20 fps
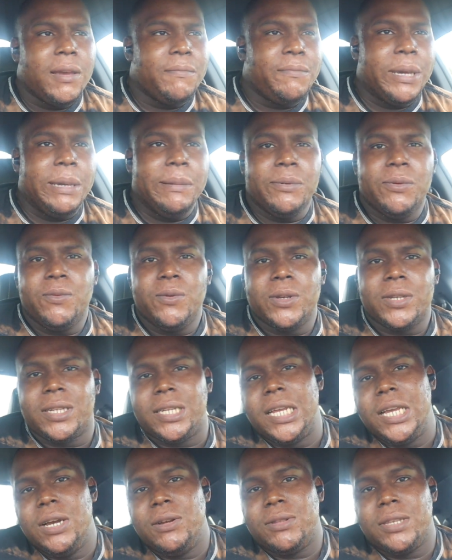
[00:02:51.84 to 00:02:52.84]
People will
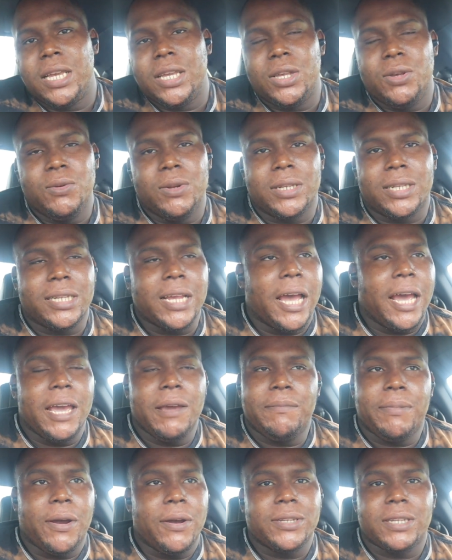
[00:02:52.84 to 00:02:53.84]
still think you the
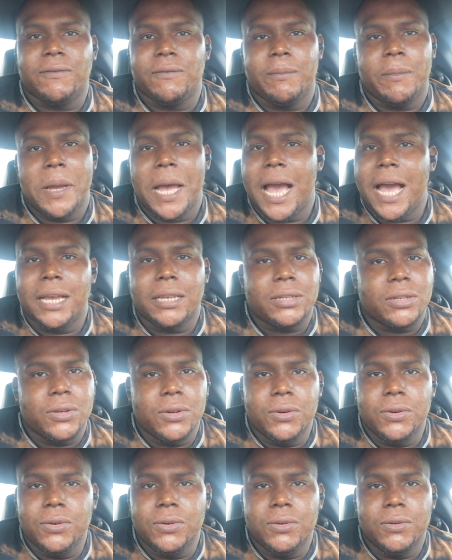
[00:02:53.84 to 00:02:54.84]
same person from high
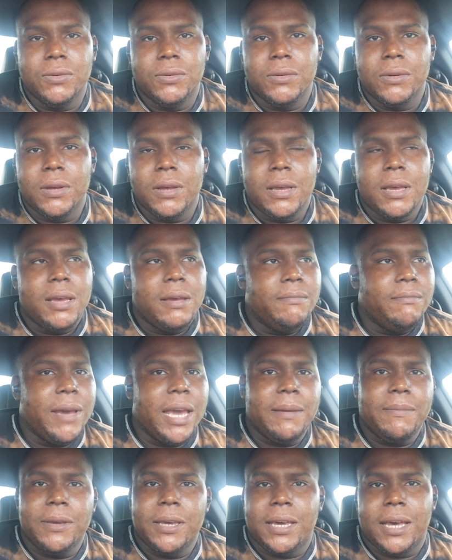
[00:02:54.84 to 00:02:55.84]
school,
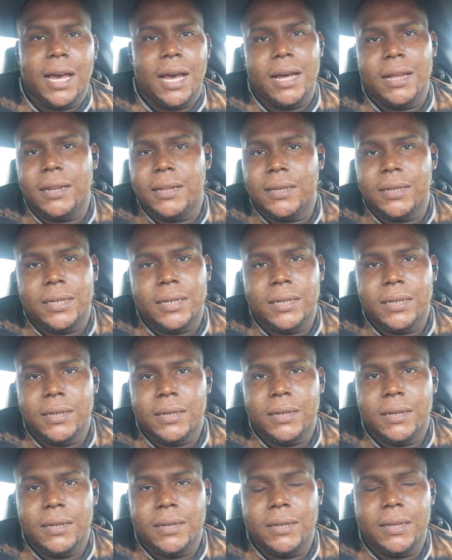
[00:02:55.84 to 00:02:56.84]
maybe college.
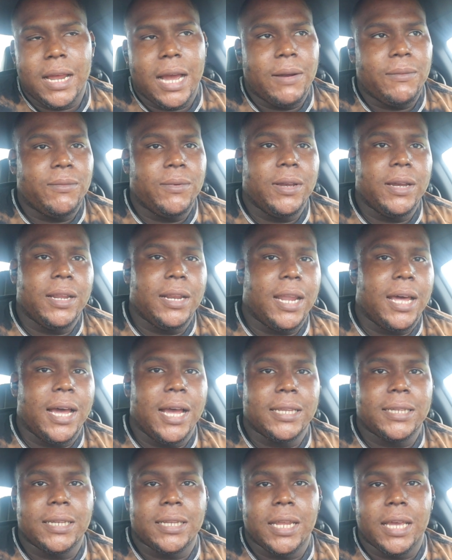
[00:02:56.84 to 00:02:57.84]
Not
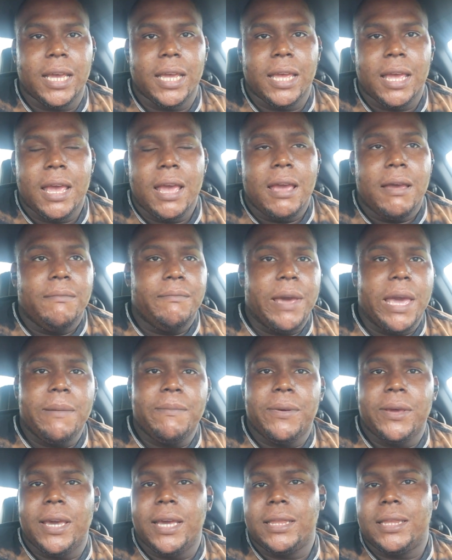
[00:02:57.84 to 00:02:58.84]
realizing that
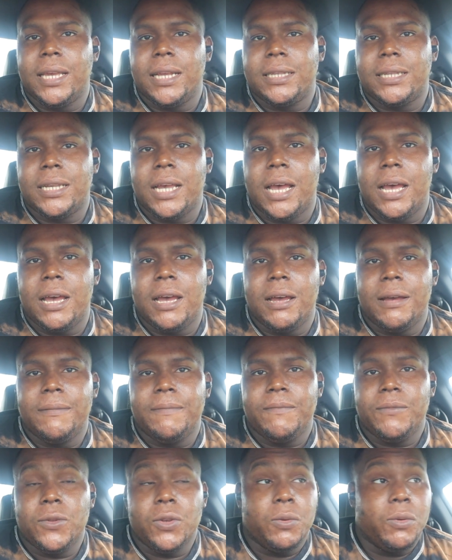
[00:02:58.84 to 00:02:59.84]
maybe at that
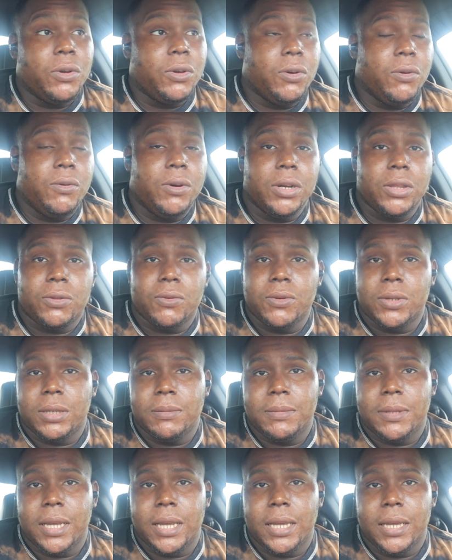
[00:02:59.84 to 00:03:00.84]
time you were going through
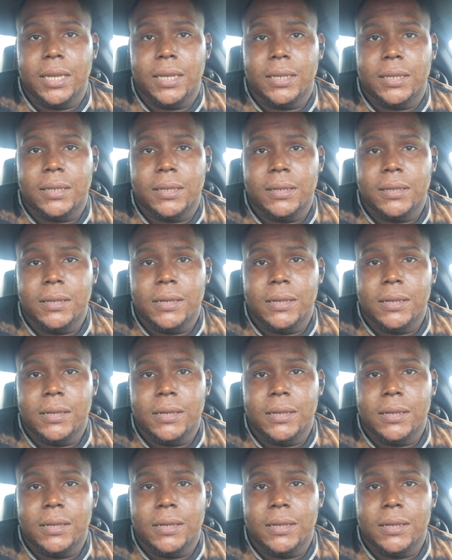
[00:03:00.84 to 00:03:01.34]
some things